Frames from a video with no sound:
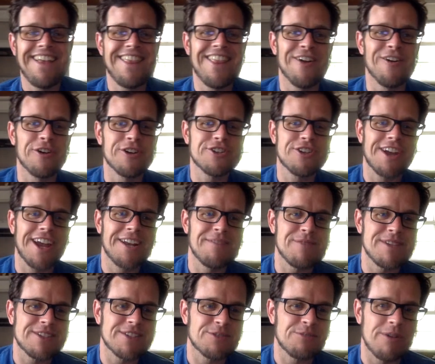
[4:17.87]
they were trying
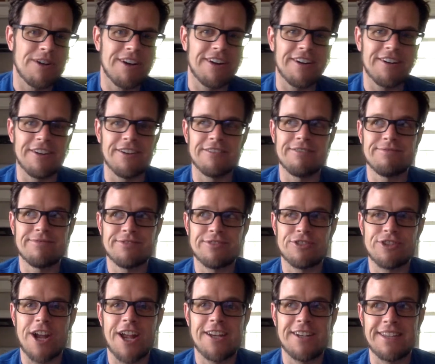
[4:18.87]
to be smart or
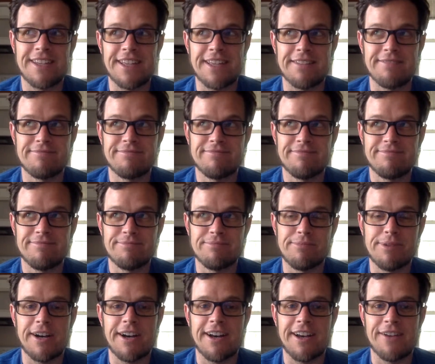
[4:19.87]
trying to get
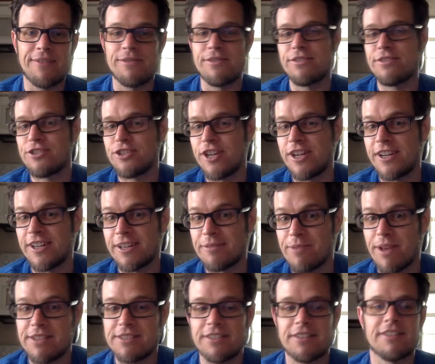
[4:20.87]
by with cheating,
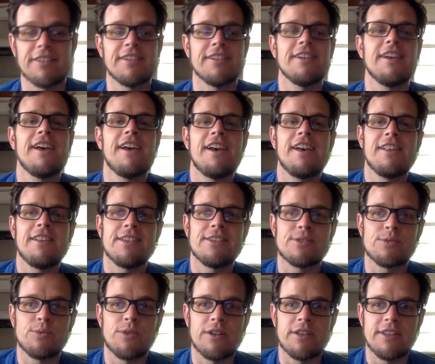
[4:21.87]
basically.
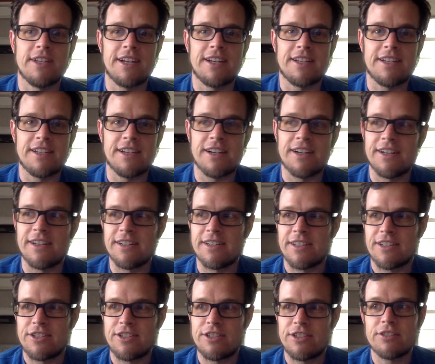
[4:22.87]
This one lady,
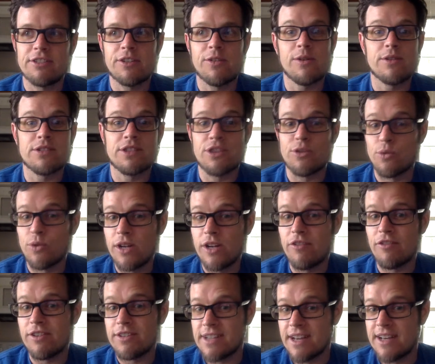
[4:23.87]
she took the quiz 3
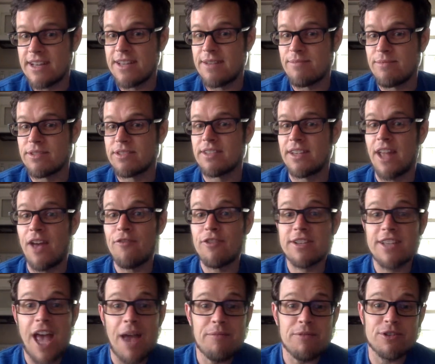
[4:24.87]
different times, and every
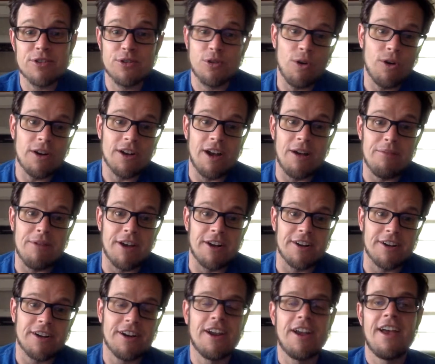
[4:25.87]
time her score got
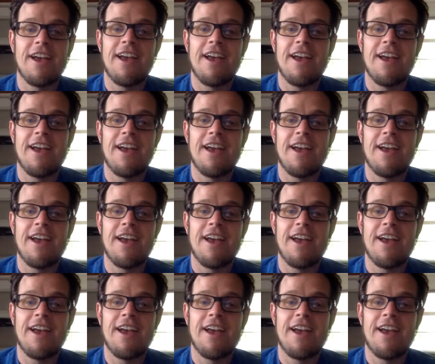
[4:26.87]
better.